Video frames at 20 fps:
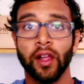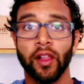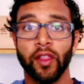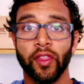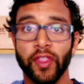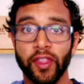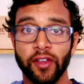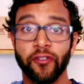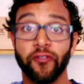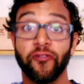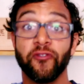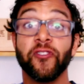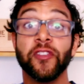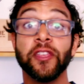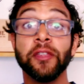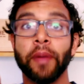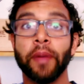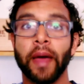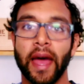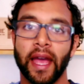the
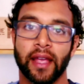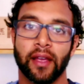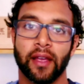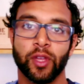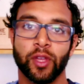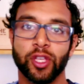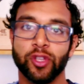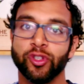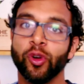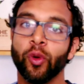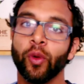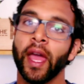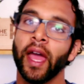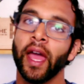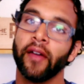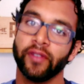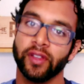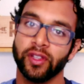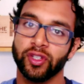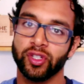feedback that you don't
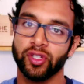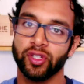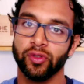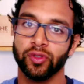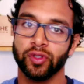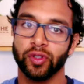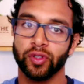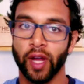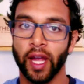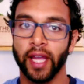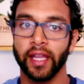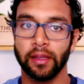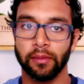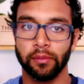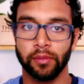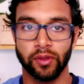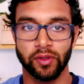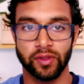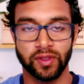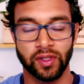have in shoes or
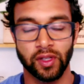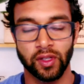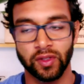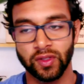hiking boots.